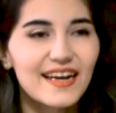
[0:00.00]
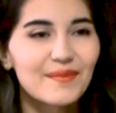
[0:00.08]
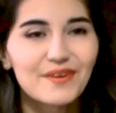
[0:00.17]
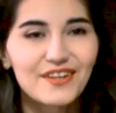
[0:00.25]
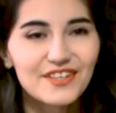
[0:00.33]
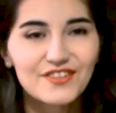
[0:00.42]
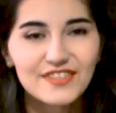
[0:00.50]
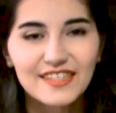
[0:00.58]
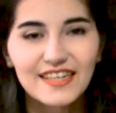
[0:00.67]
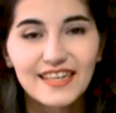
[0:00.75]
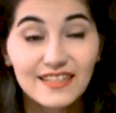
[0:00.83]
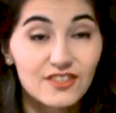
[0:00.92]
I'm not
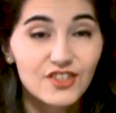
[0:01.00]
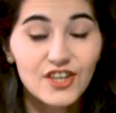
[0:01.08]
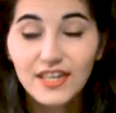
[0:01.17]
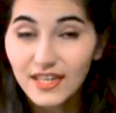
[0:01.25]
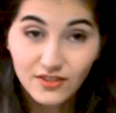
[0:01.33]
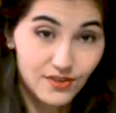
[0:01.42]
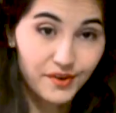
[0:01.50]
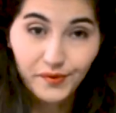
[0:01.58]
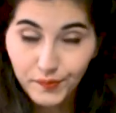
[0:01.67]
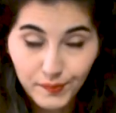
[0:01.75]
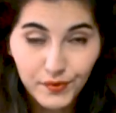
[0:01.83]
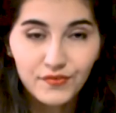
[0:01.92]
interested in electronics, so I
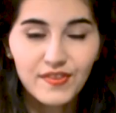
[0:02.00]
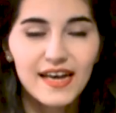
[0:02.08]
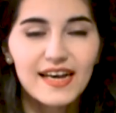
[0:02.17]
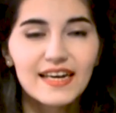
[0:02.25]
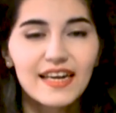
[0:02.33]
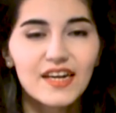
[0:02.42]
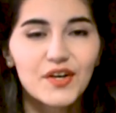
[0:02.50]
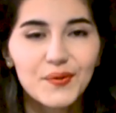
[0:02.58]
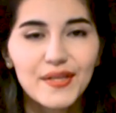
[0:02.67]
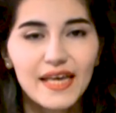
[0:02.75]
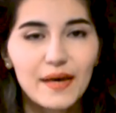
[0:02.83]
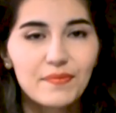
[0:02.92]
remove that and
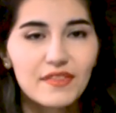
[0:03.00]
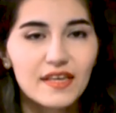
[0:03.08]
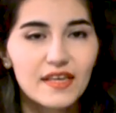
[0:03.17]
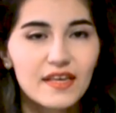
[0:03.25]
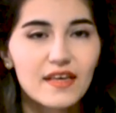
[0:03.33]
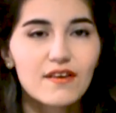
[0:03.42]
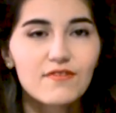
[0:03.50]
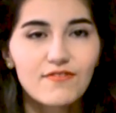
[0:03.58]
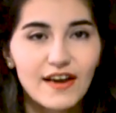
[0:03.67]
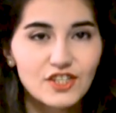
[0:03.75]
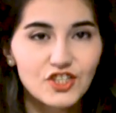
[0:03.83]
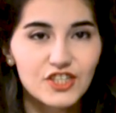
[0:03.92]
only kept the
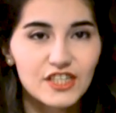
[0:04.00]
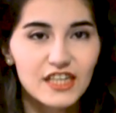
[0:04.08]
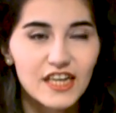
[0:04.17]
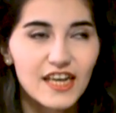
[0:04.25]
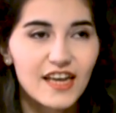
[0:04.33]
fashion.